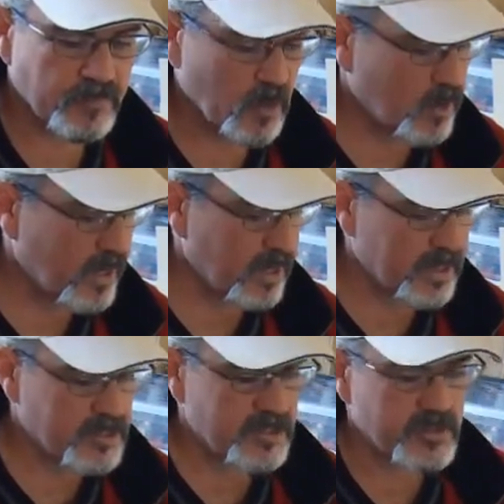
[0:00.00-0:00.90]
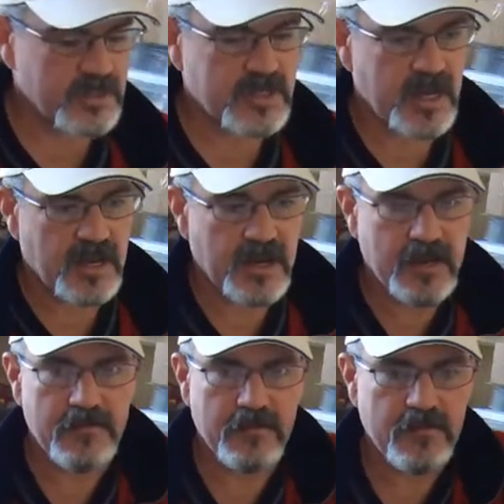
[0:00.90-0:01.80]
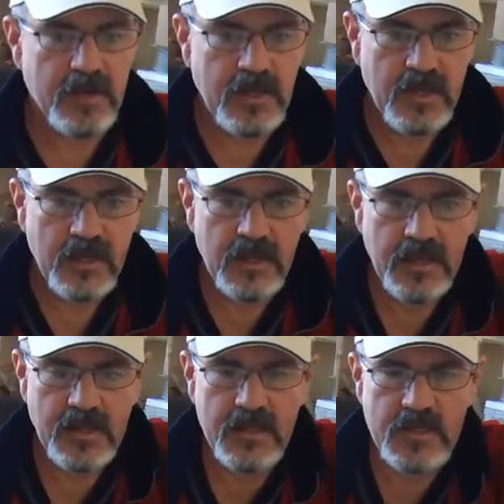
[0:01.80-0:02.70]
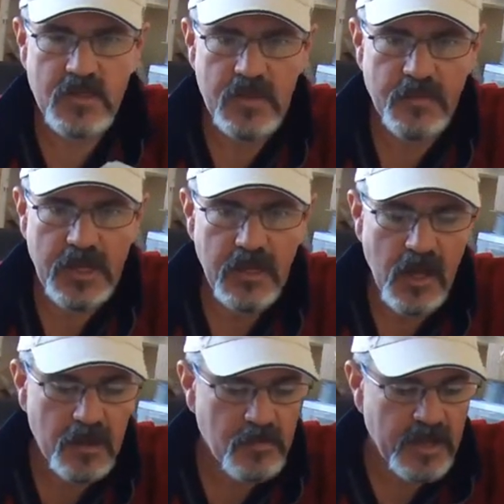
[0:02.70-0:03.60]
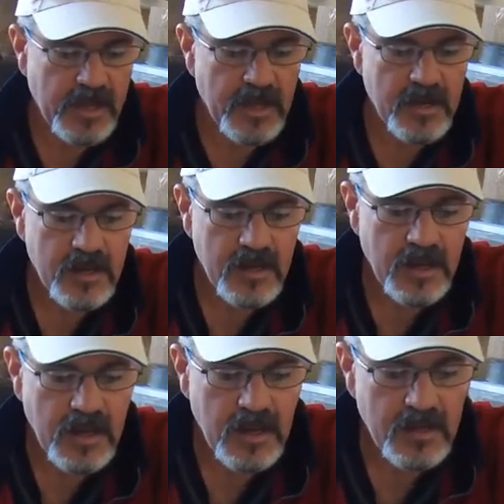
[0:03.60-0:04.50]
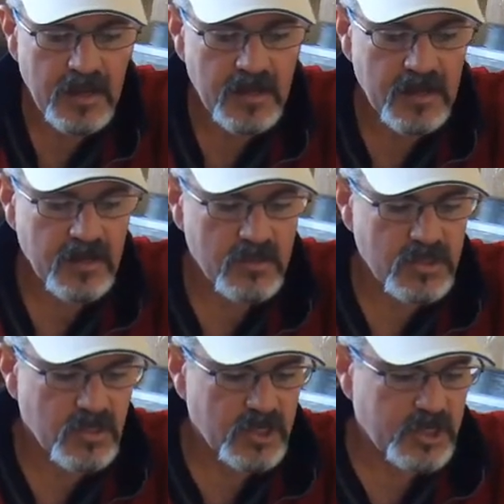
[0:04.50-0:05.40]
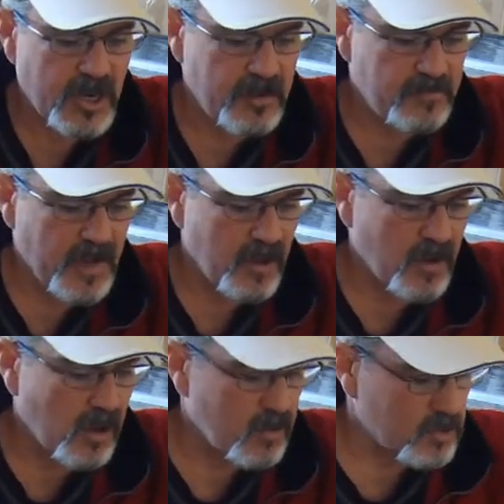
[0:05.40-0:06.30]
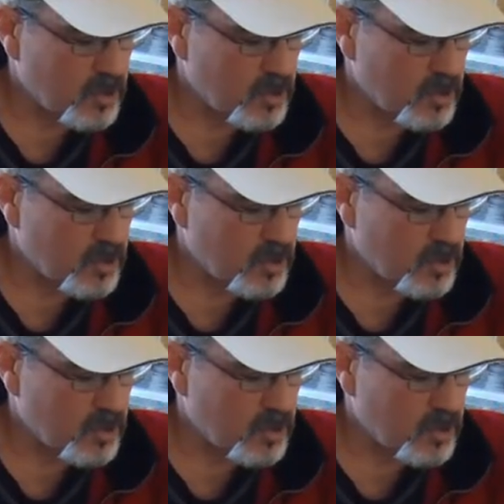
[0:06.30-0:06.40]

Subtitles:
what I like to do is take a knife like this with the big long blade, and then, you know, sort of shave down all those